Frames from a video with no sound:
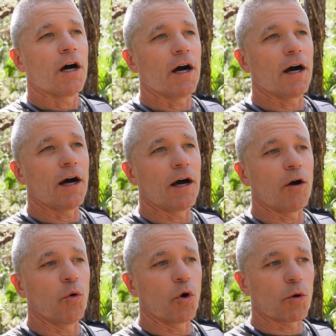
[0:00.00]

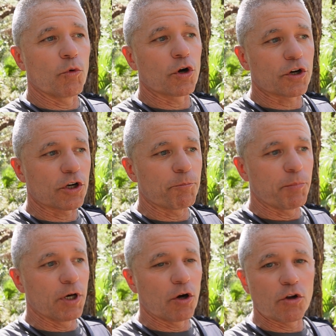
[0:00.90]
or we're going to
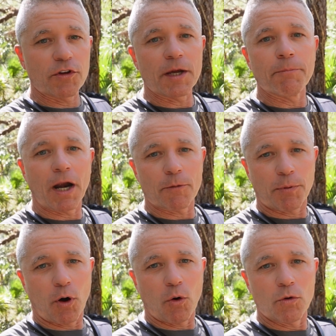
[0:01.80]
build a bear
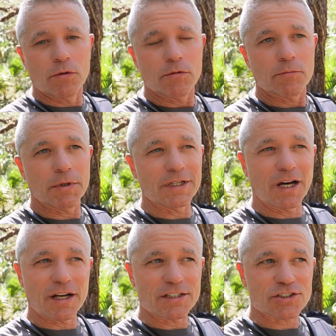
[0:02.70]
pole, but
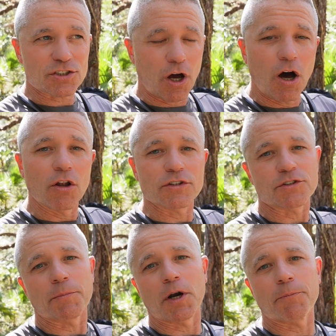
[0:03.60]
not as tall as
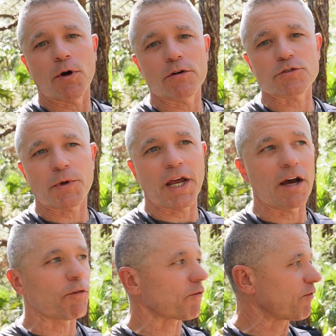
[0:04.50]
the bear poles we
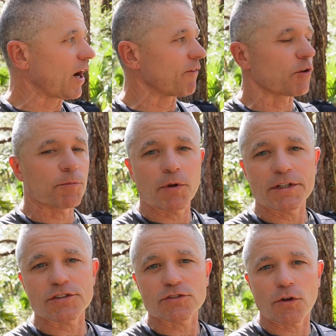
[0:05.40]
have on 5 other
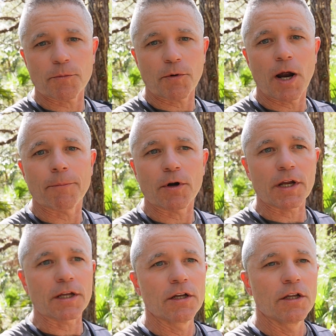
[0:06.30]
places on the
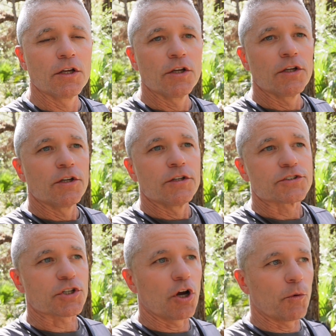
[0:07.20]
property.
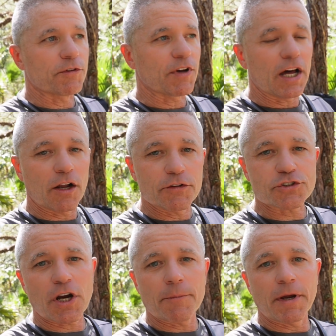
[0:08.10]
So we've got other
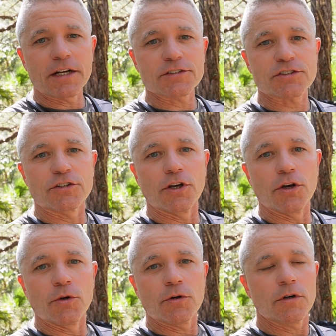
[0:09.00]
trap maintenance to
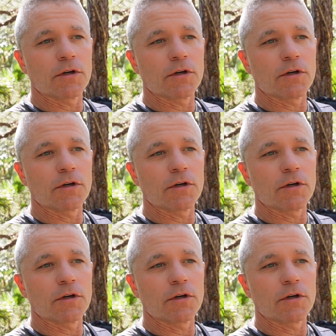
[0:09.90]
do